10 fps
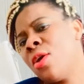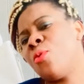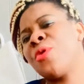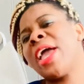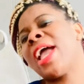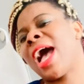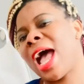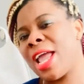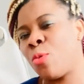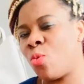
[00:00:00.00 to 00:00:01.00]
where
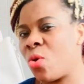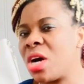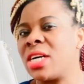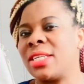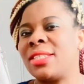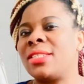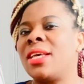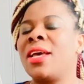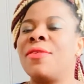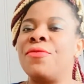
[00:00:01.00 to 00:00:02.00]
I was
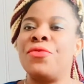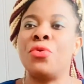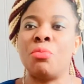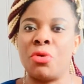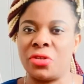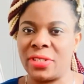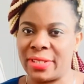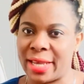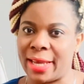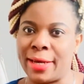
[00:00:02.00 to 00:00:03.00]
few
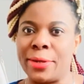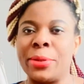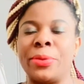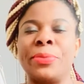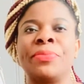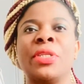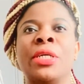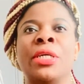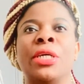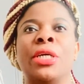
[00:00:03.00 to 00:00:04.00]
months ago,
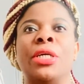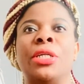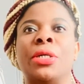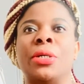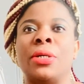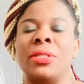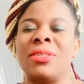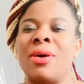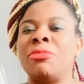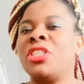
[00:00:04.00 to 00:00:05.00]
you know.
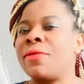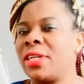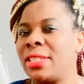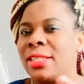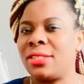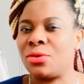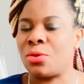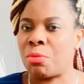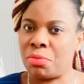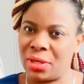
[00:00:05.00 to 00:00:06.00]
So I'm sharing this
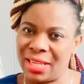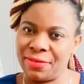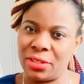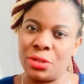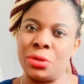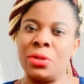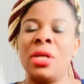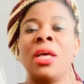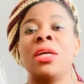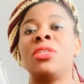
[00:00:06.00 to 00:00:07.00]
to uplift you,
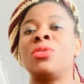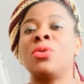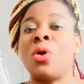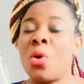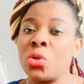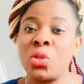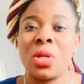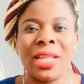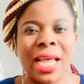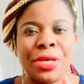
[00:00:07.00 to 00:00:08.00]
to also
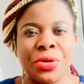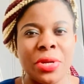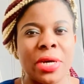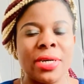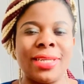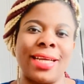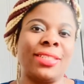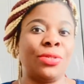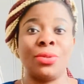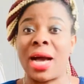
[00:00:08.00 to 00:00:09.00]
let you know
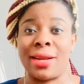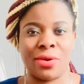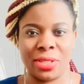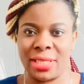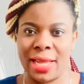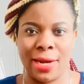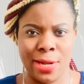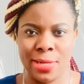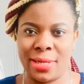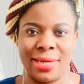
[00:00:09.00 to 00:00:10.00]
that you are not
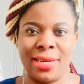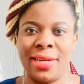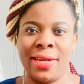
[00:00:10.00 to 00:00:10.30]
alone.